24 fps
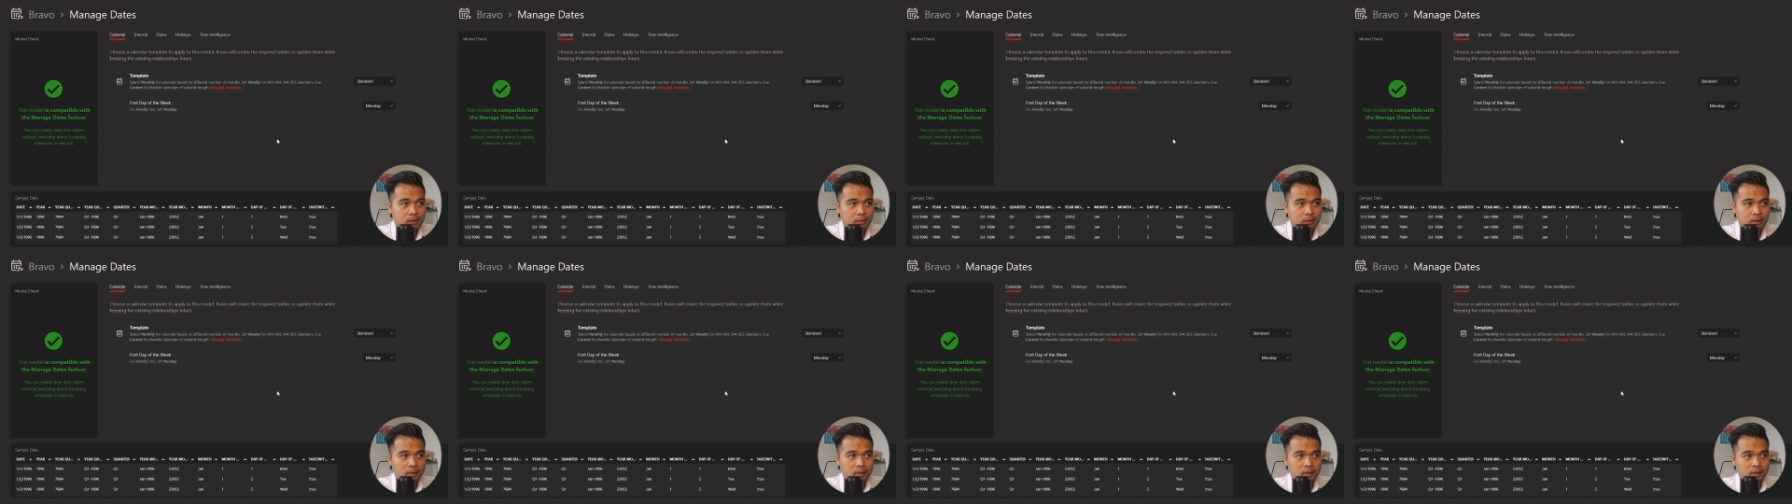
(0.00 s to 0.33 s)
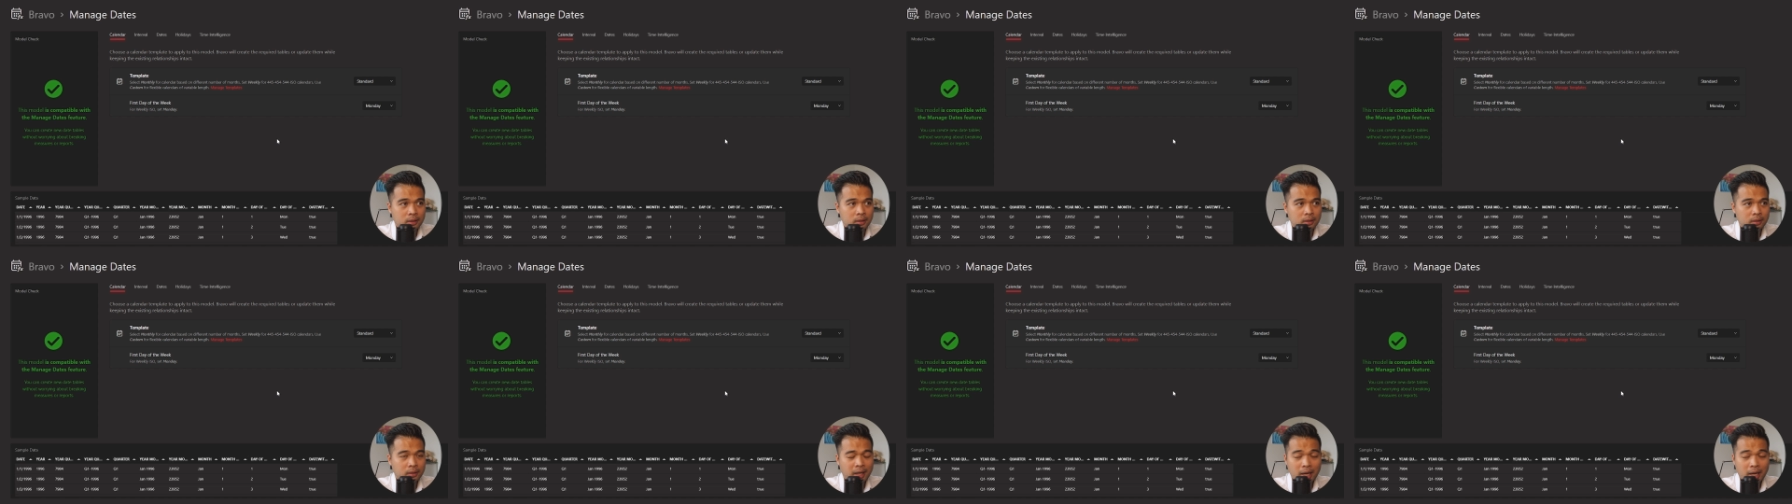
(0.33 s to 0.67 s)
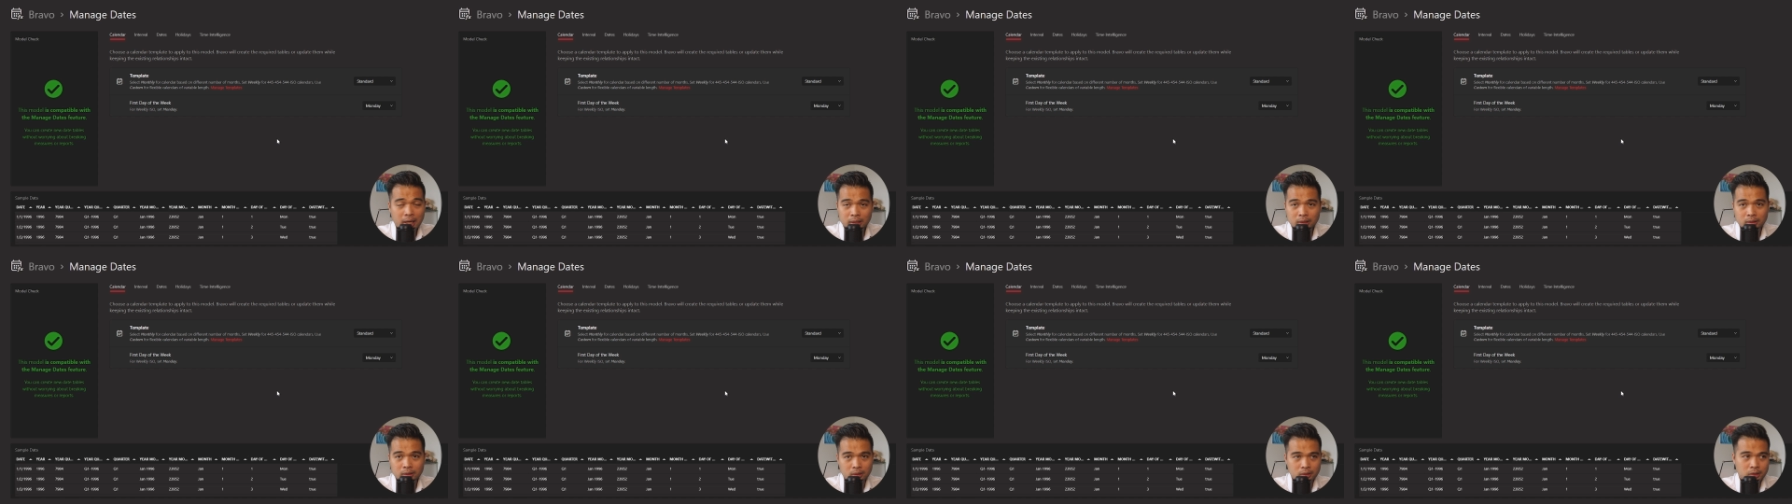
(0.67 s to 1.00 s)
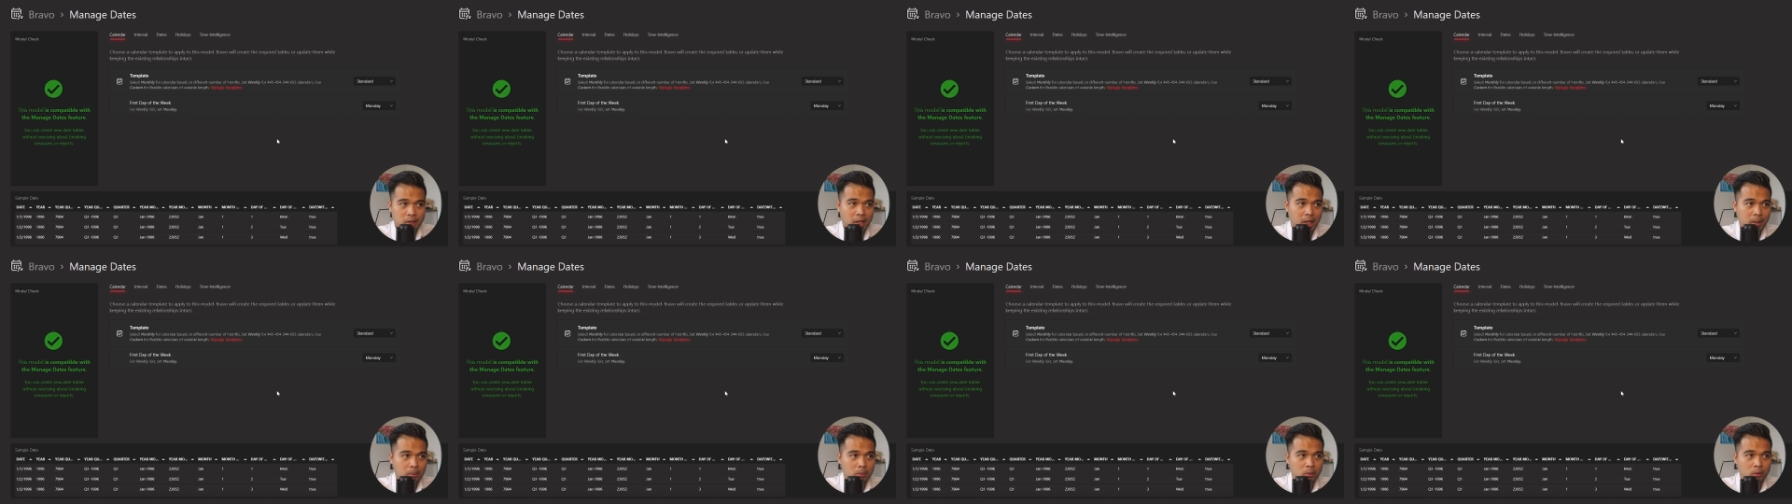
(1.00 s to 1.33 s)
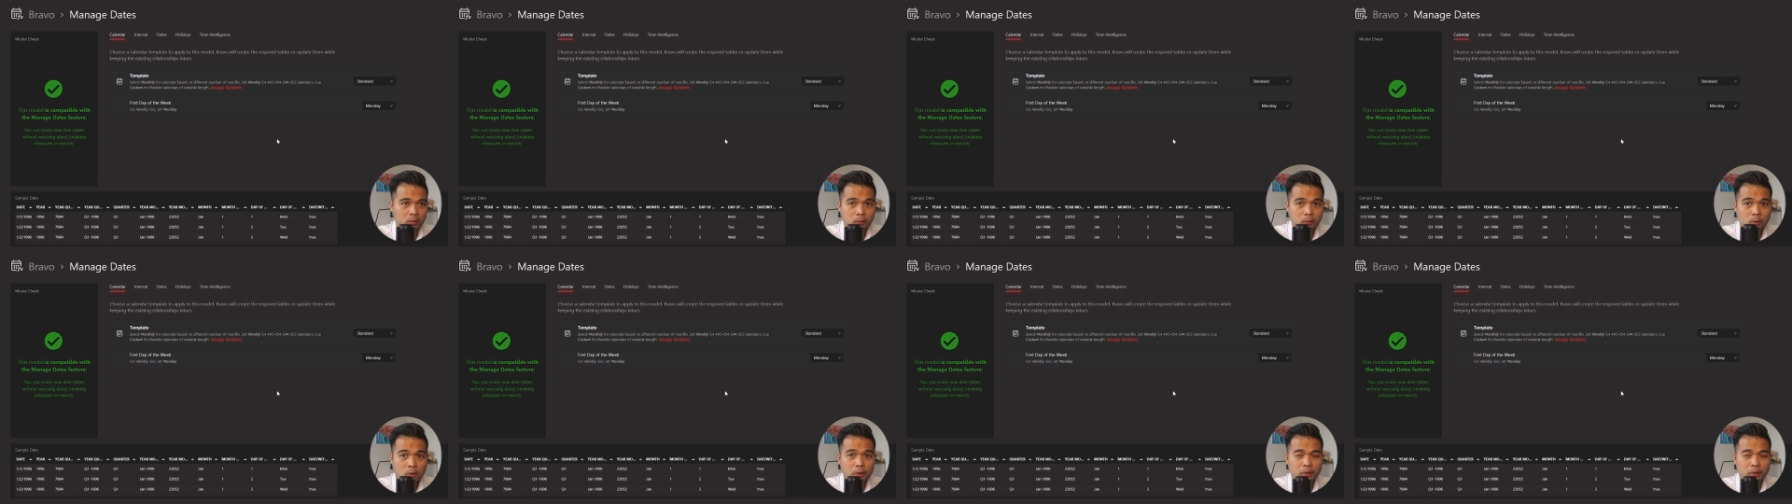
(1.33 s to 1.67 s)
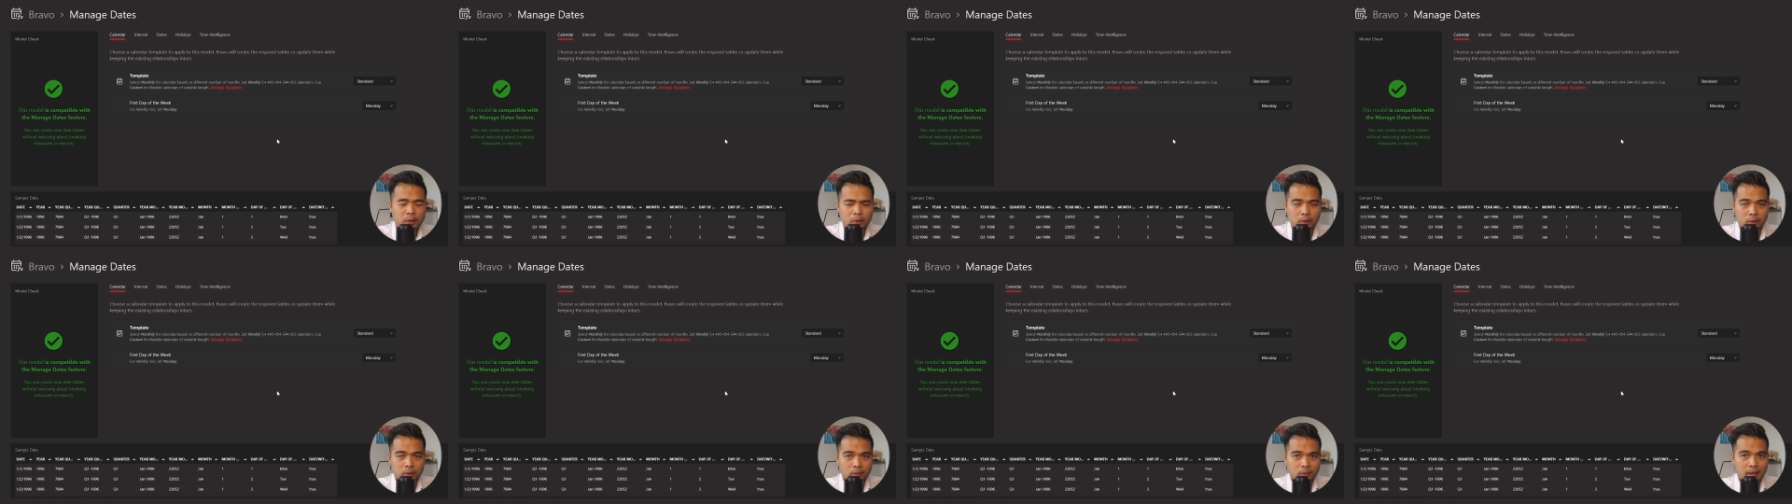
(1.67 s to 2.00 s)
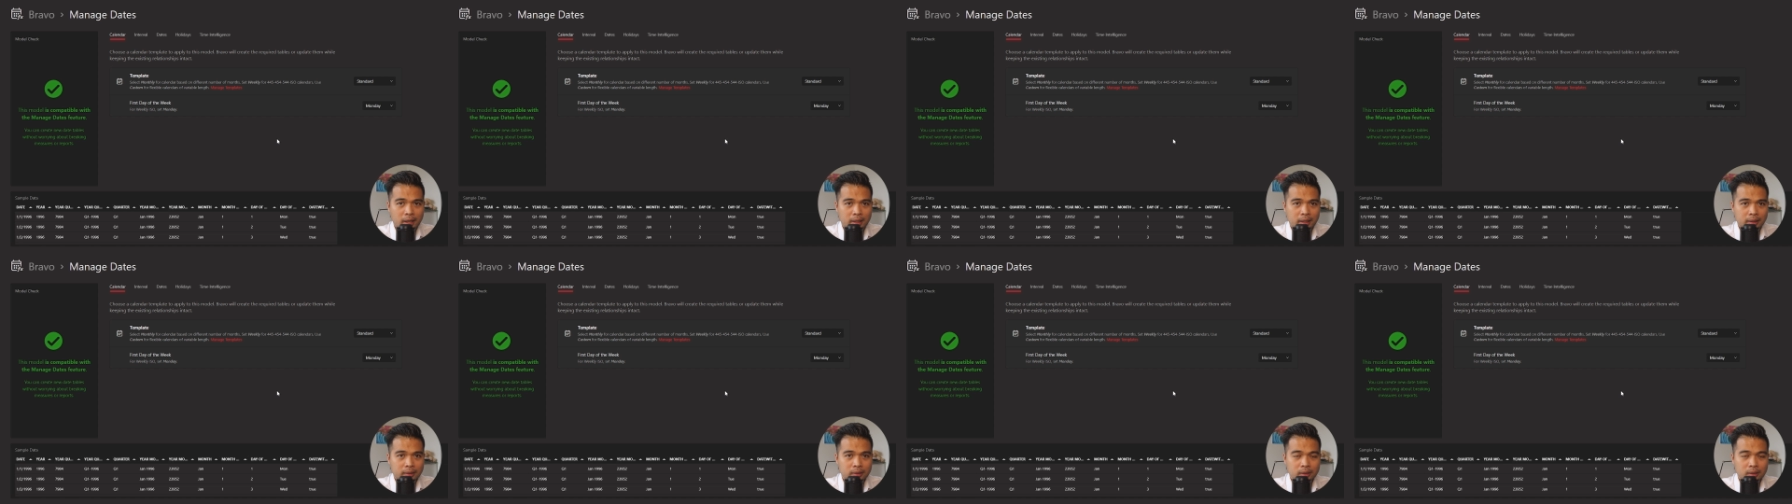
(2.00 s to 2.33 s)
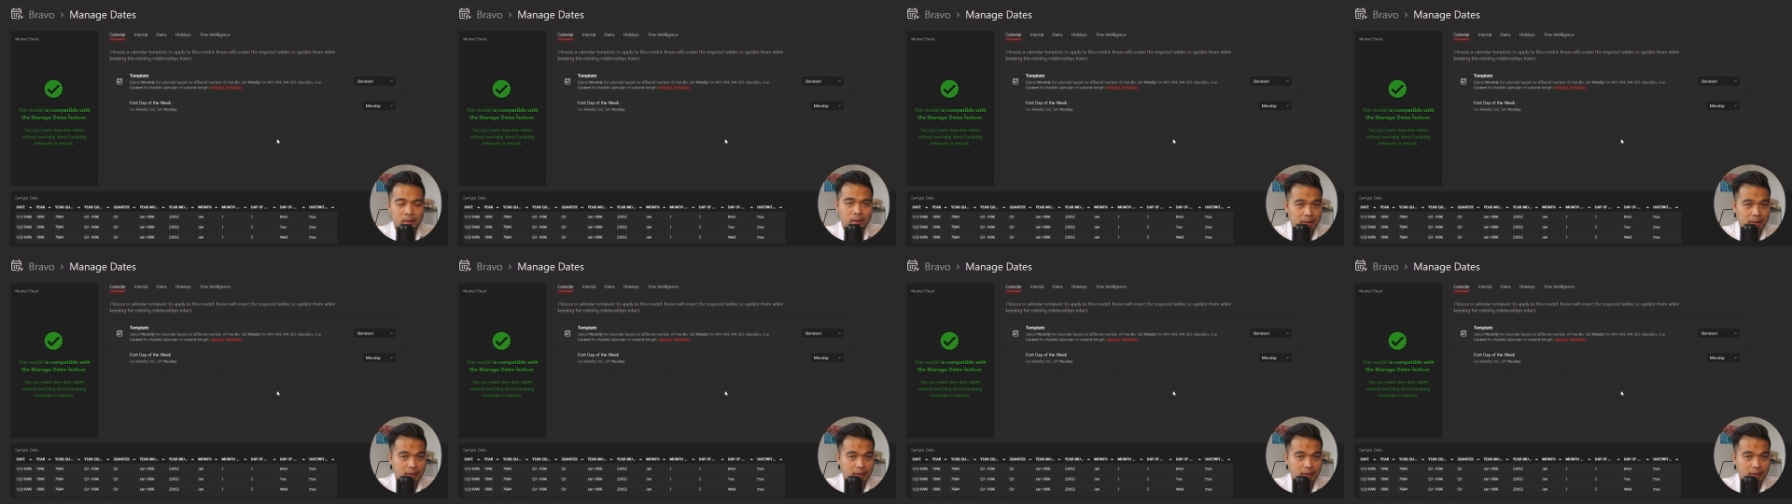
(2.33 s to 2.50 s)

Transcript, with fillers: the calendar table for you and